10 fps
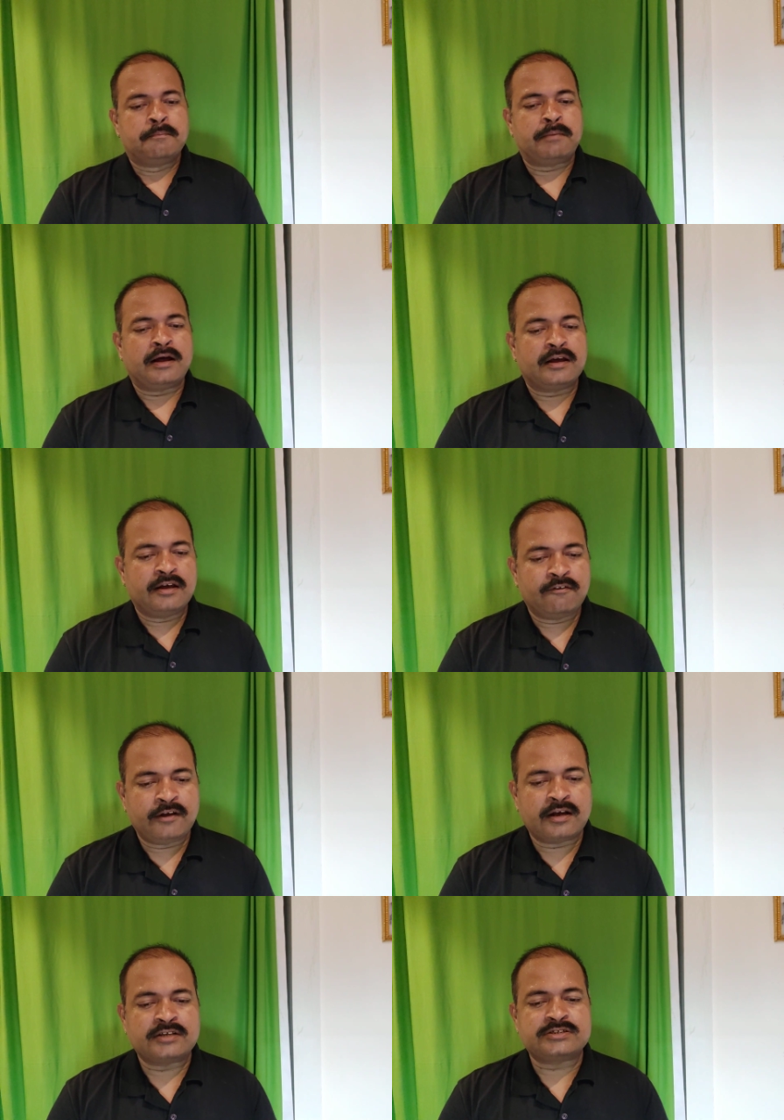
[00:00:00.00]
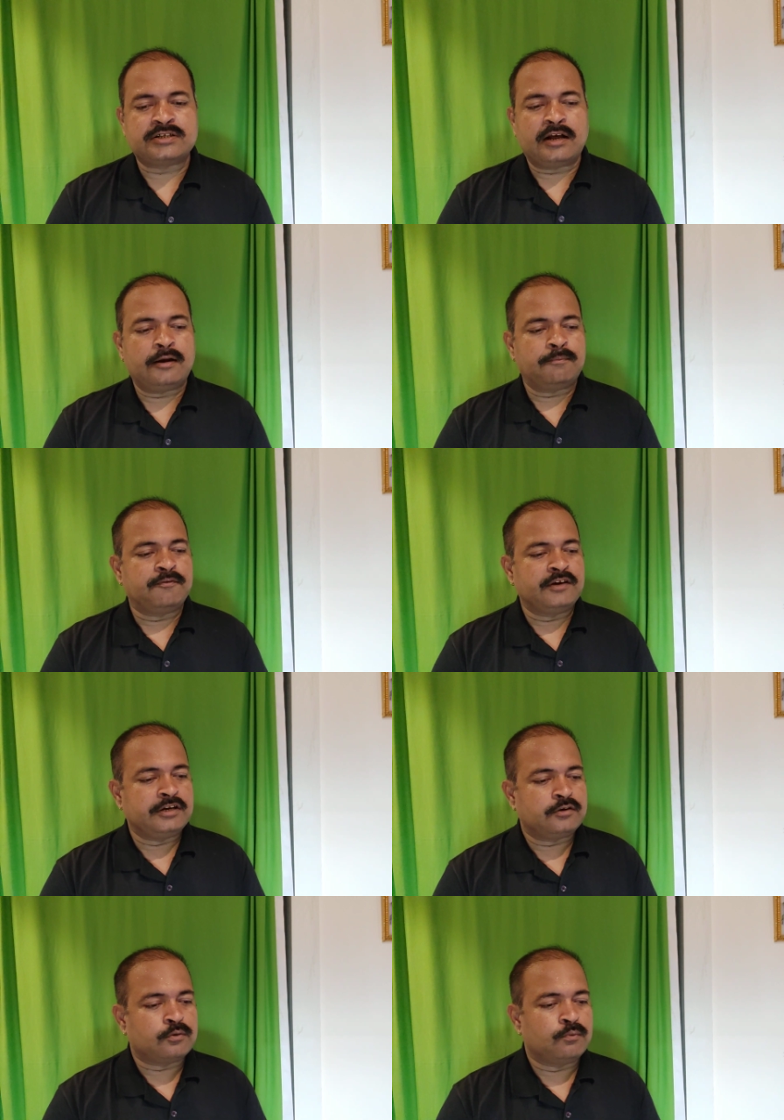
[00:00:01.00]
by giving us the help we need